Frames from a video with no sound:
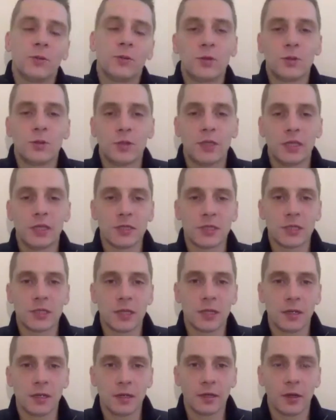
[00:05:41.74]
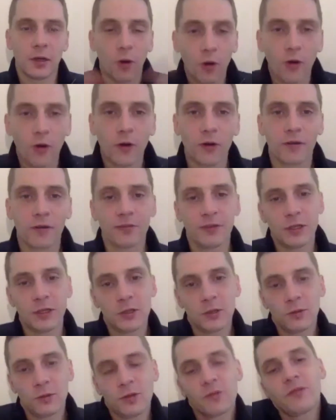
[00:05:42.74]
to his choreography
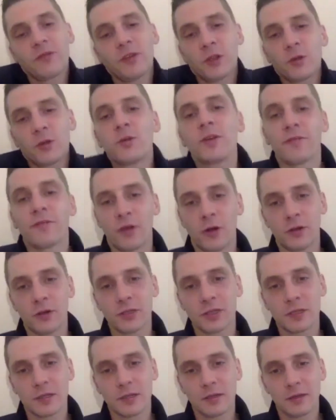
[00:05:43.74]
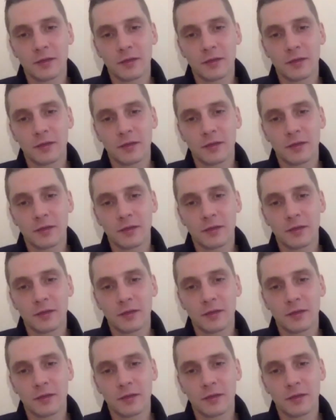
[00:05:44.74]
universe?